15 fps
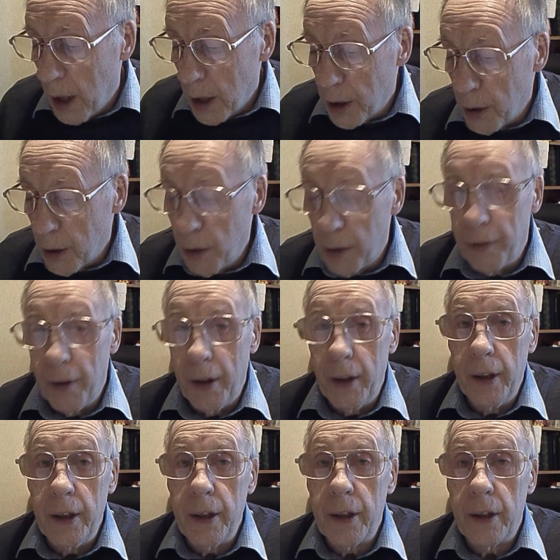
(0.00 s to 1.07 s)
So it was very
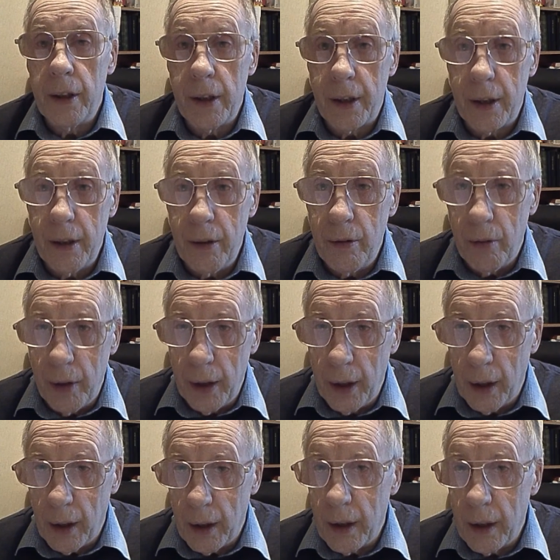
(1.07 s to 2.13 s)
interesting,
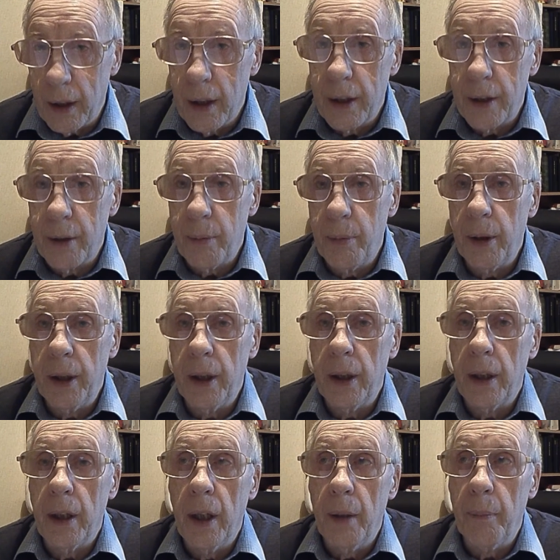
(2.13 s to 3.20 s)
really, to be
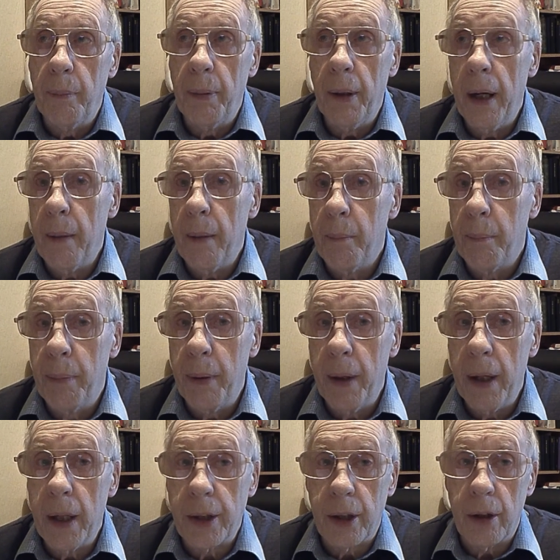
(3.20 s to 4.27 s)
part and
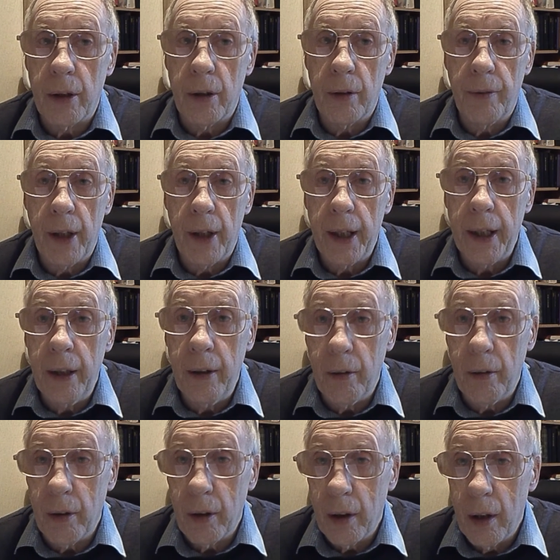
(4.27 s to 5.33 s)
parcel of that
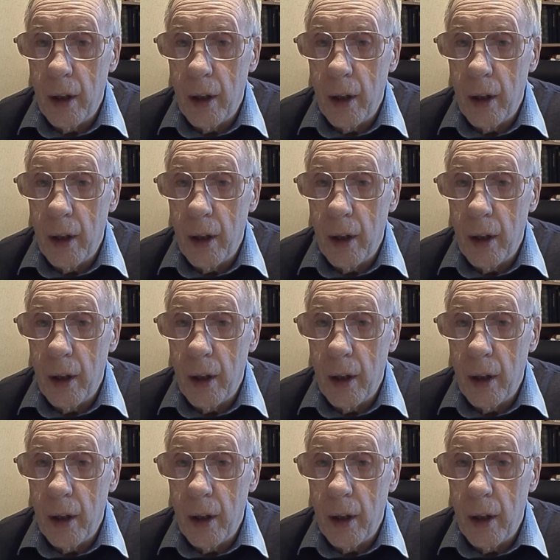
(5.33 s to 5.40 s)
era.